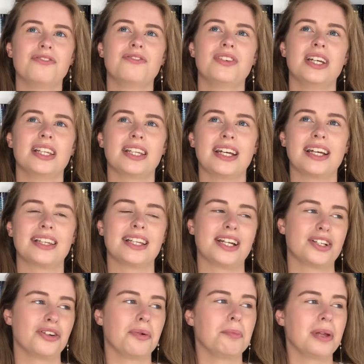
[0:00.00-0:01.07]
feeling
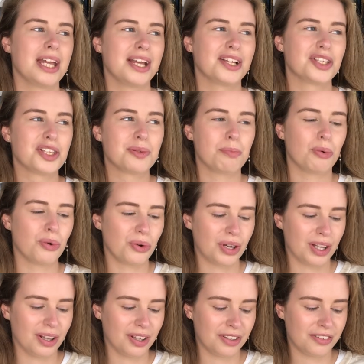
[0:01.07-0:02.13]
that you're being
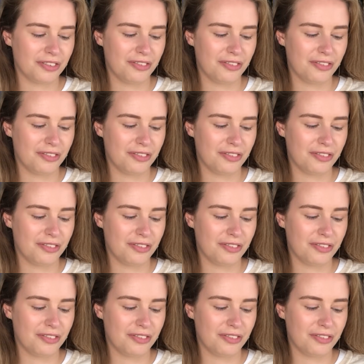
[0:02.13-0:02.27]
spoiled